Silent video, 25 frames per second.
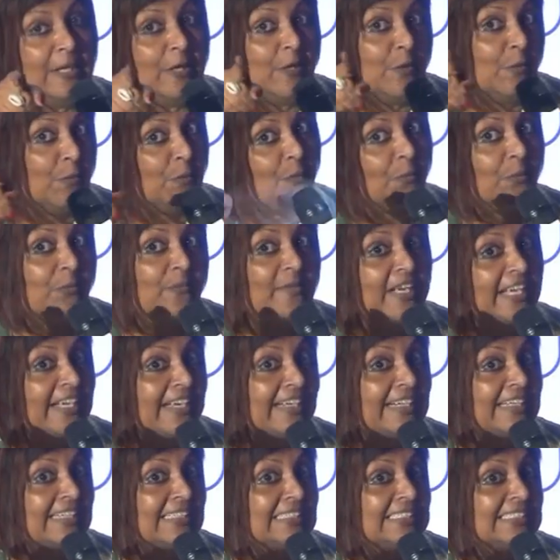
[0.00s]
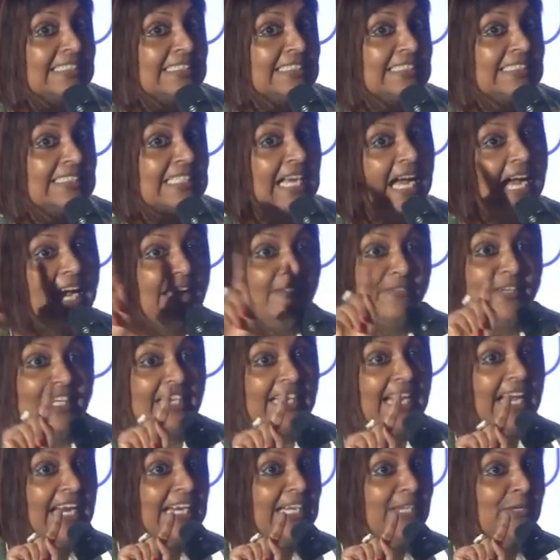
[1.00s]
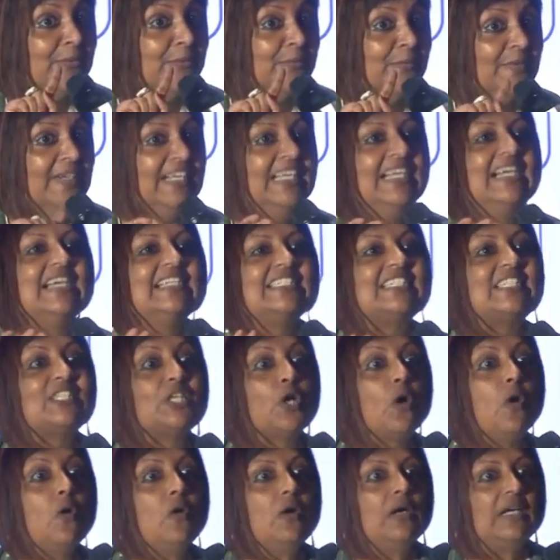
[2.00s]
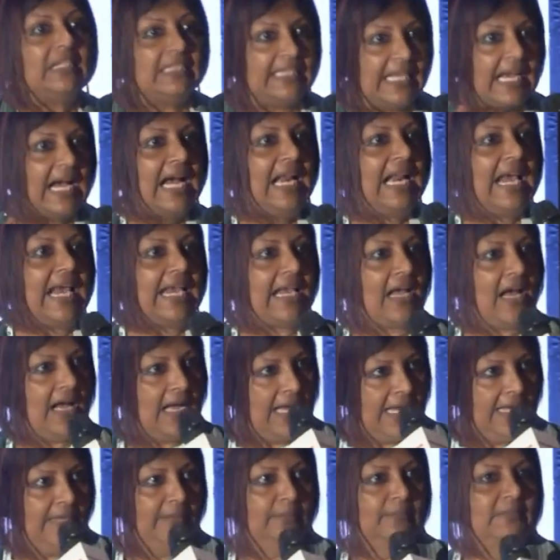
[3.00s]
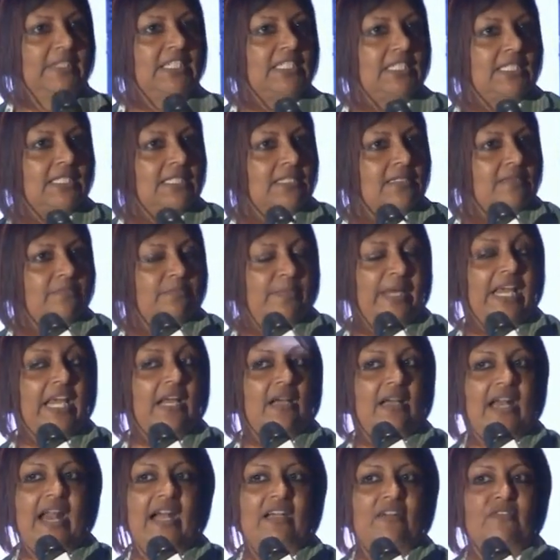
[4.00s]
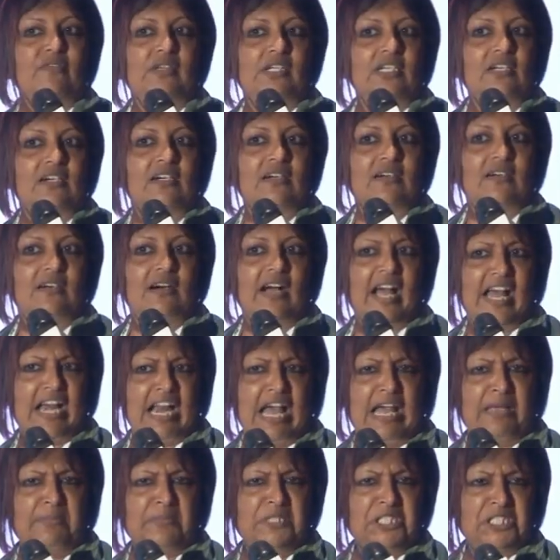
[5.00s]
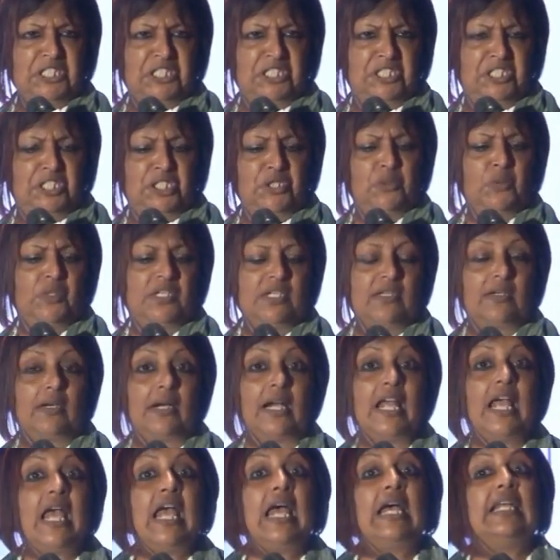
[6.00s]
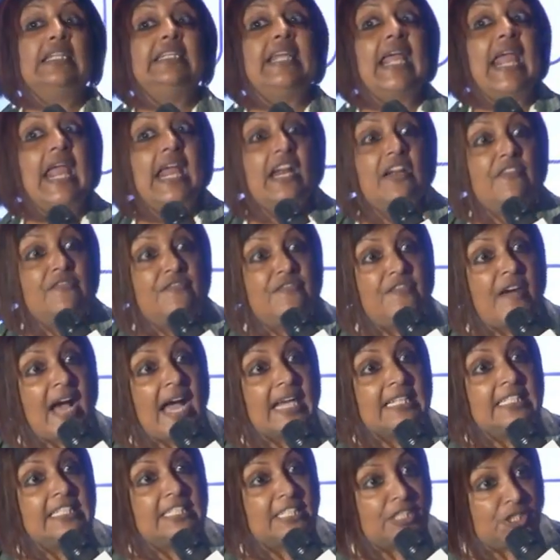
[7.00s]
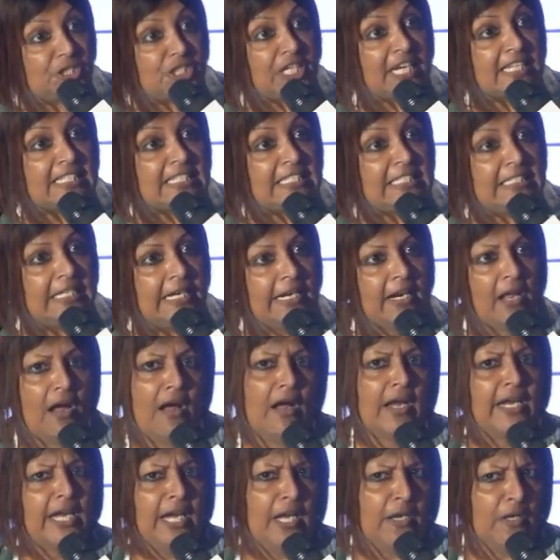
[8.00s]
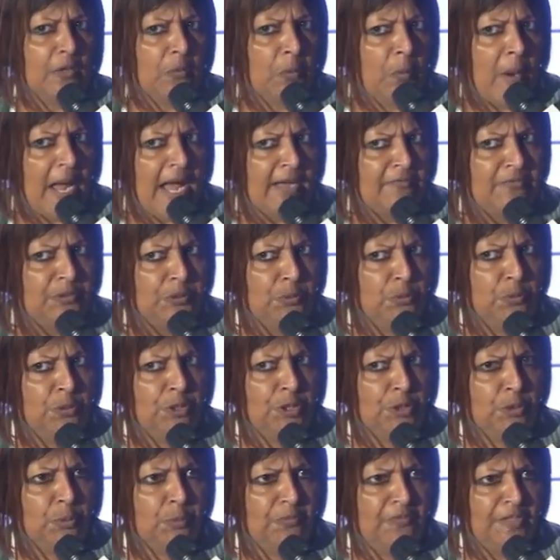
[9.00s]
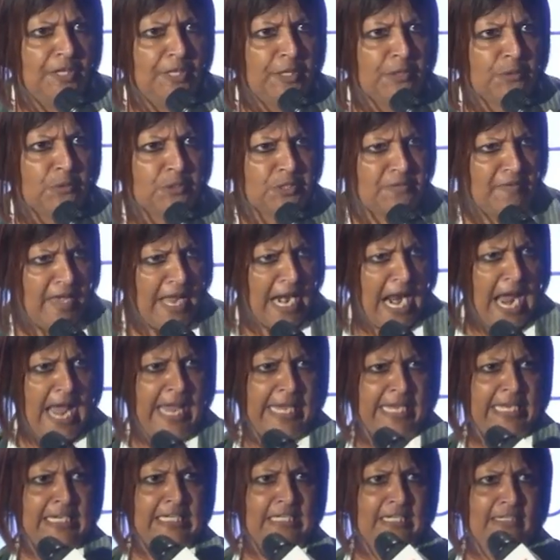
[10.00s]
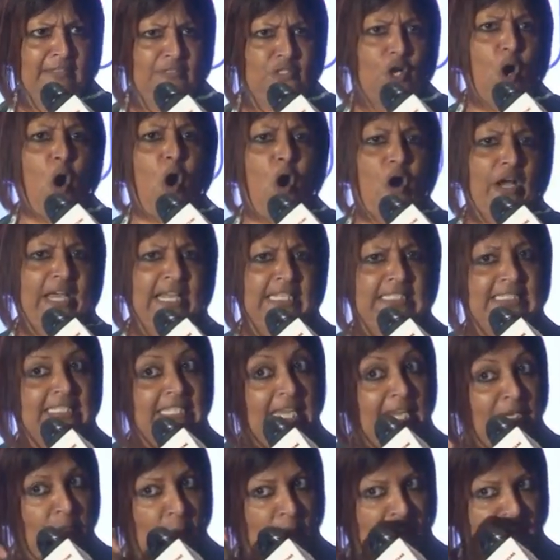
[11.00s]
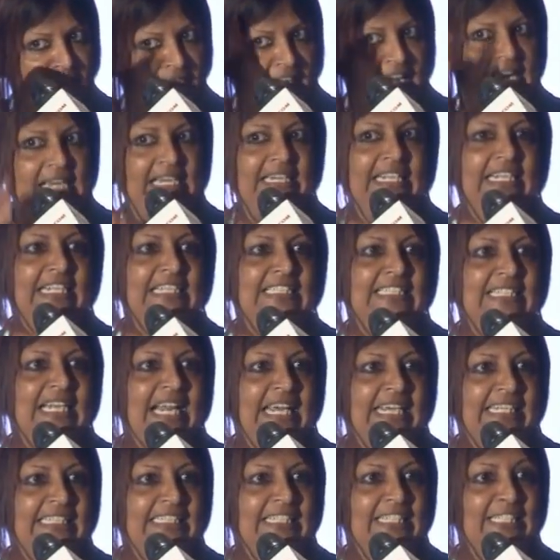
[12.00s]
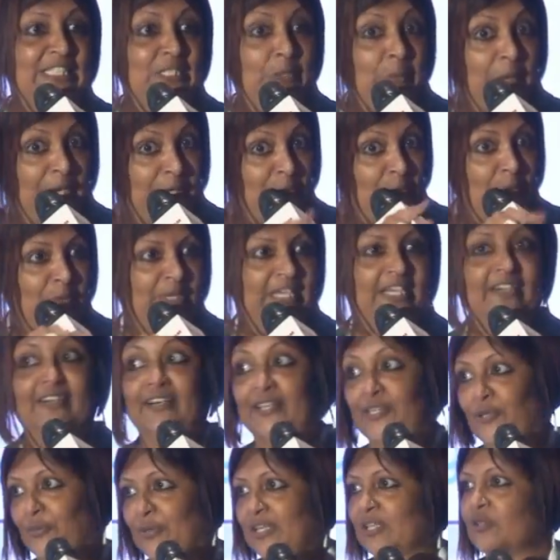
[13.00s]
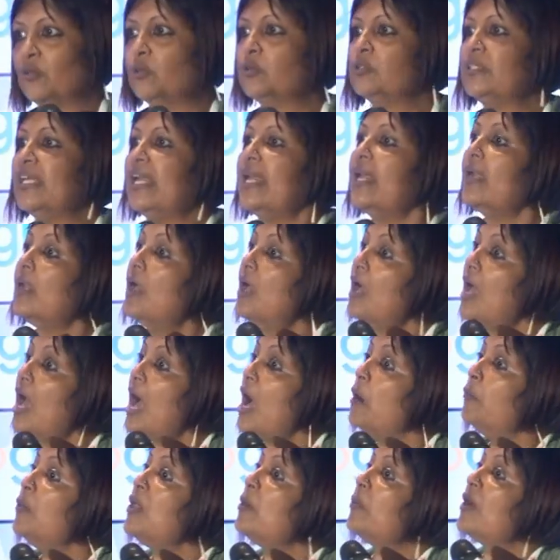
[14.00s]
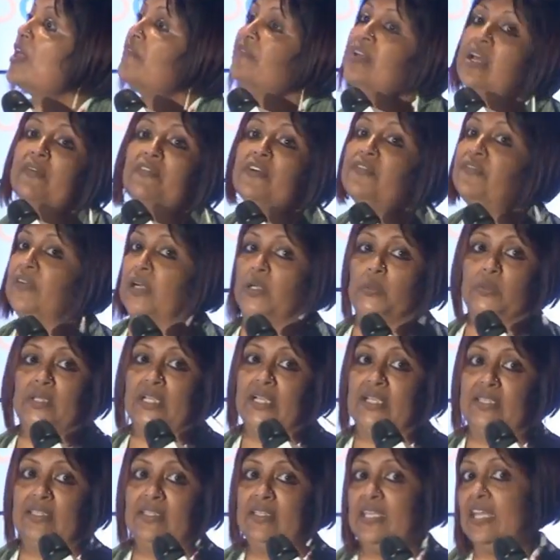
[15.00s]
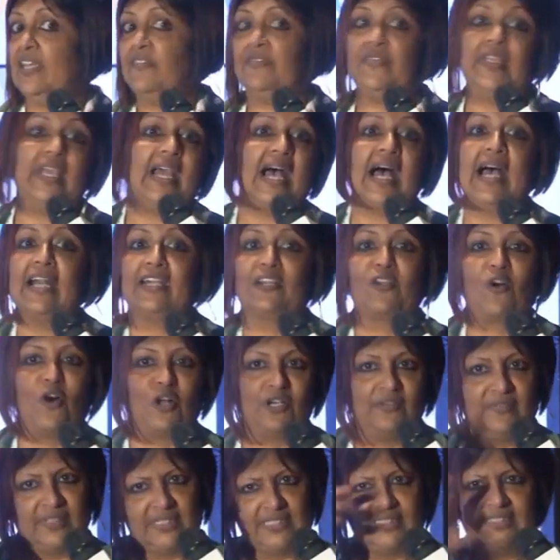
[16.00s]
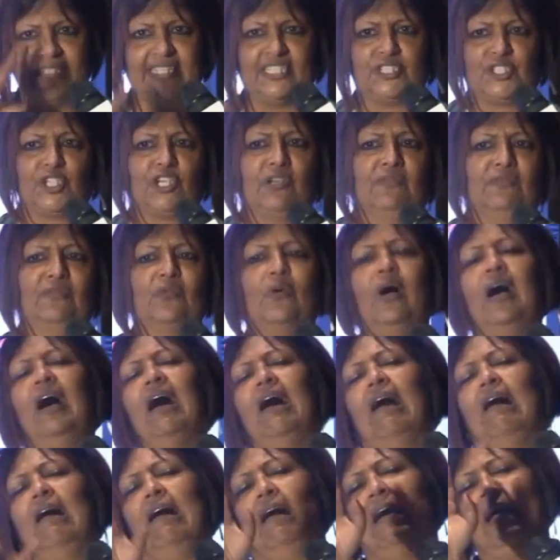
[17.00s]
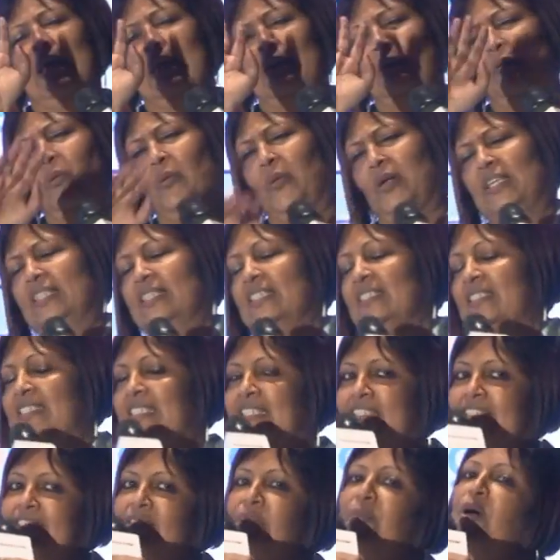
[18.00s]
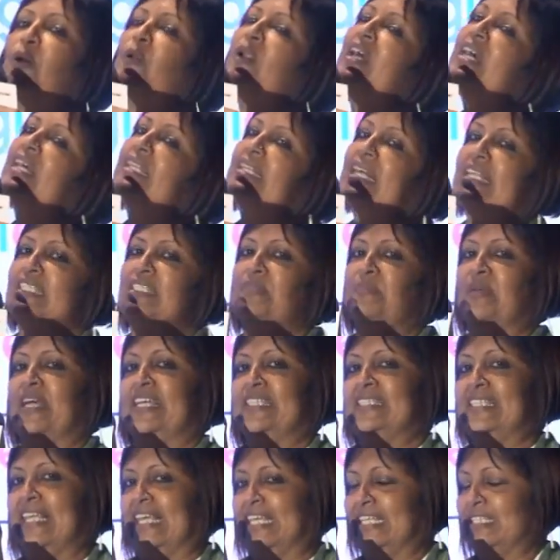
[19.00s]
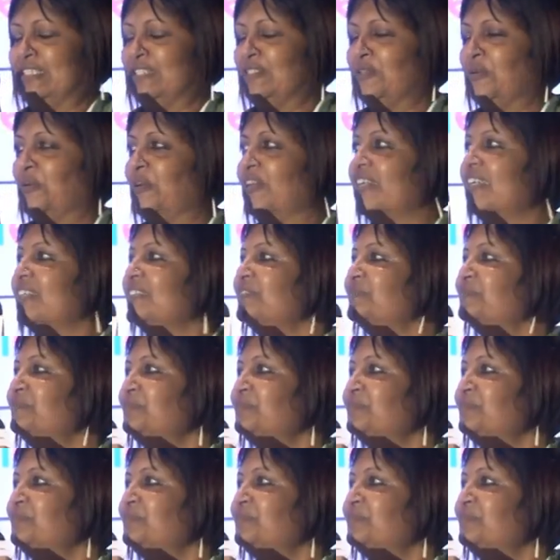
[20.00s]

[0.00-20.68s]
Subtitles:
Do you know where it is? I will tell you. So they are like, I'm this big networker and I'm this tutor. They in fact suggested, can you have YouTube videos where I can talk and say you can file deals like this, you can go here, you can go there. We would have never found that if we had gone with the deja vu. I know what these deals about. That's my second story.